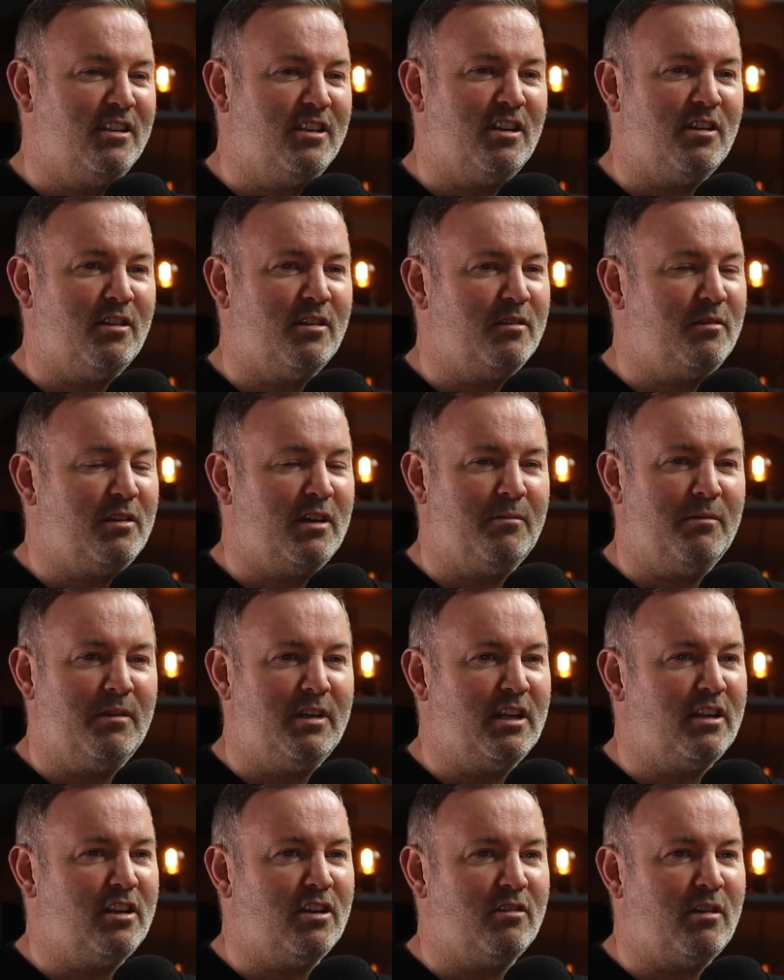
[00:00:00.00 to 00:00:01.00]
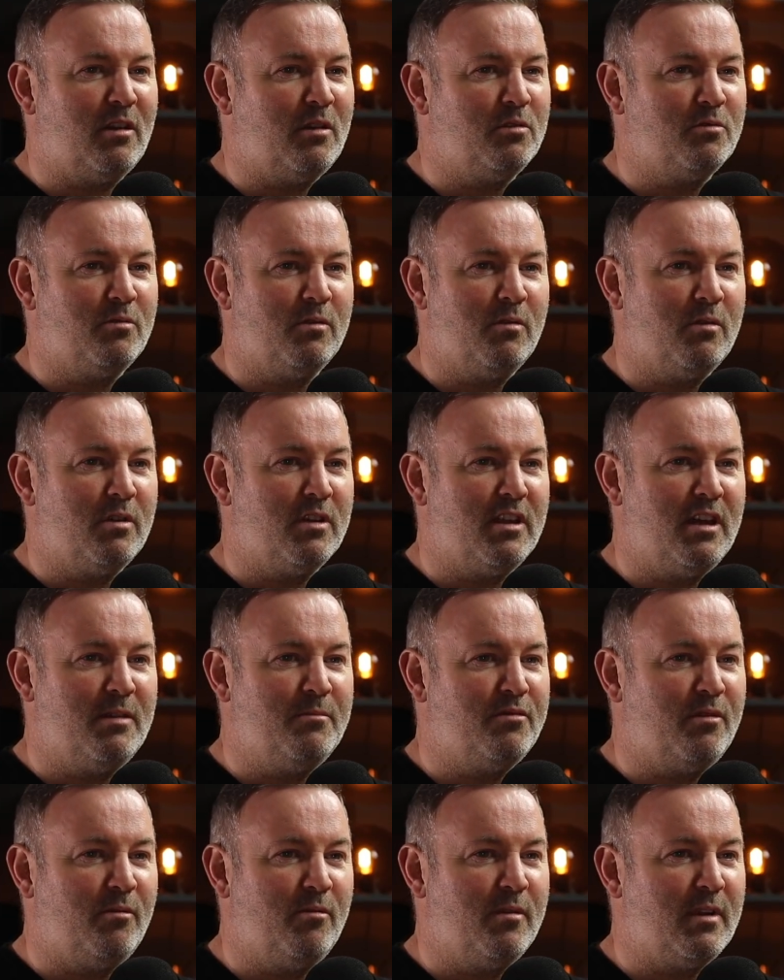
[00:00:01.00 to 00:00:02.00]
You know, I mean, I don't know how old we were
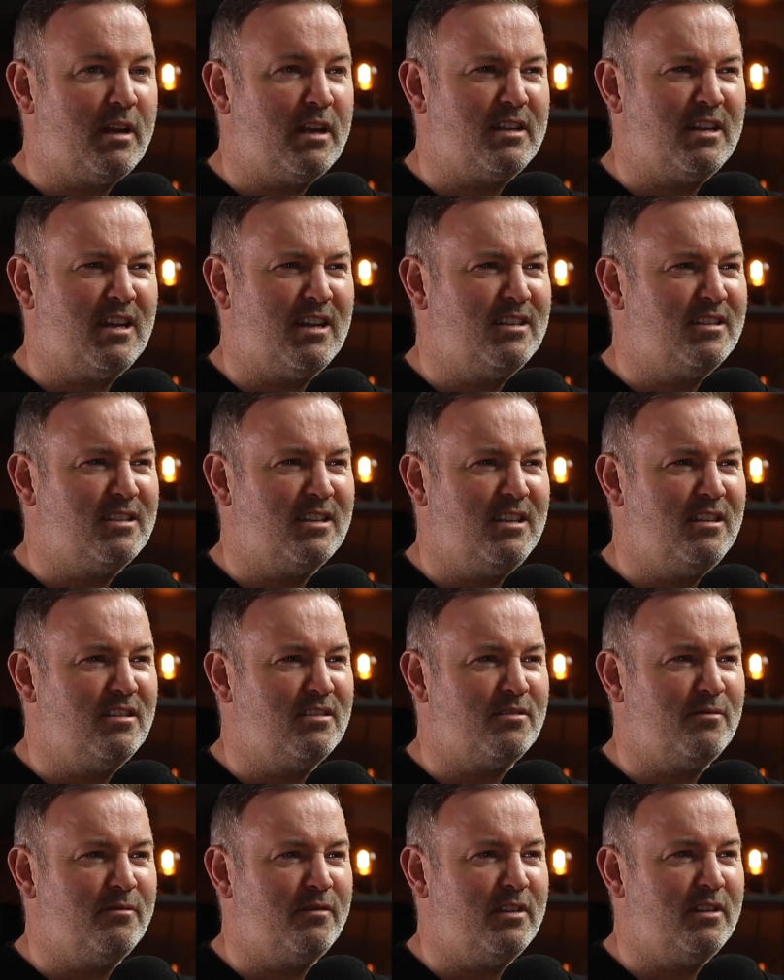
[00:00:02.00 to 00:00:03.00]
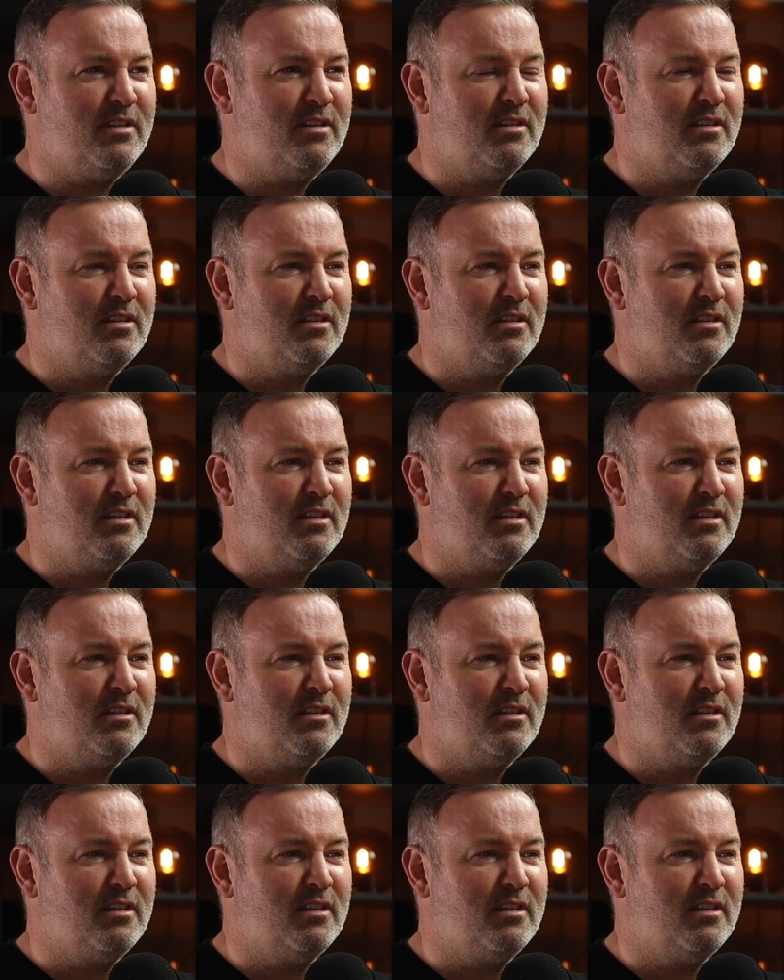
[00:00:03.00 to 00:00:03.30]
then, probably like 19 or something.